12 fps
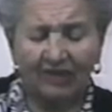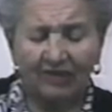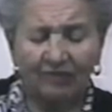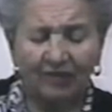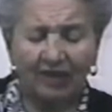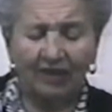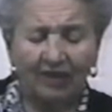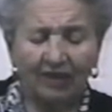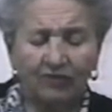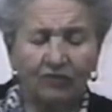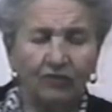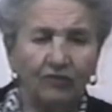released me
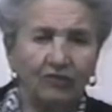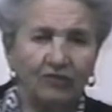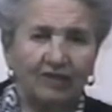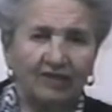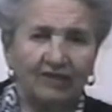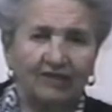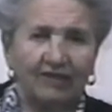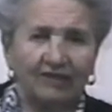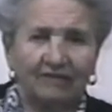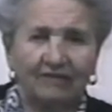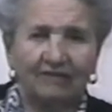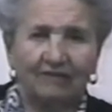to hurt
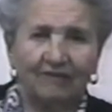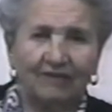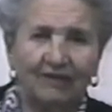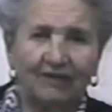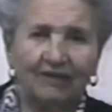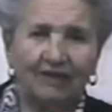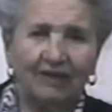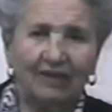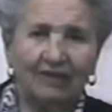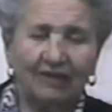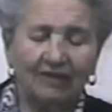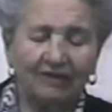Andres.
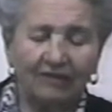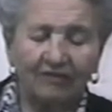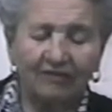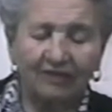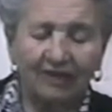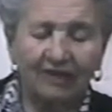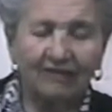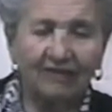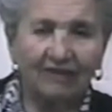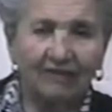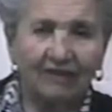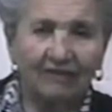They didn't
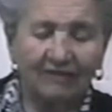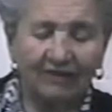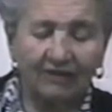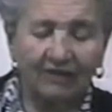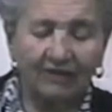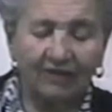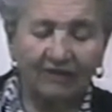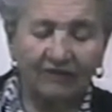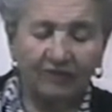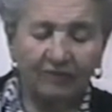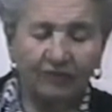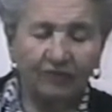release Andres. They didn't
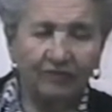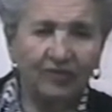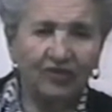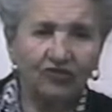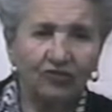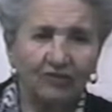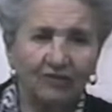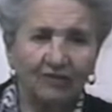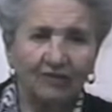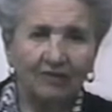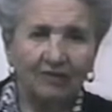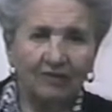give him permission
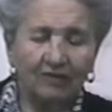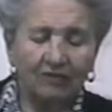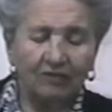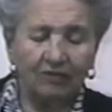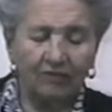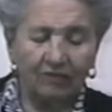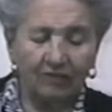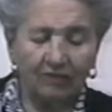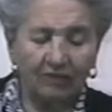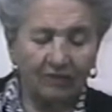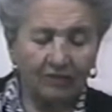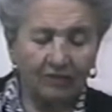to,
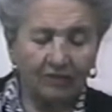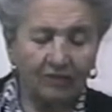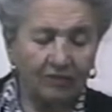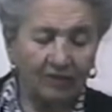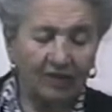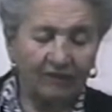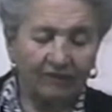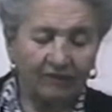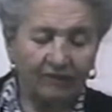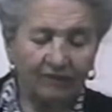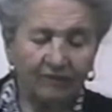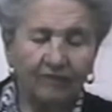uh, to leave.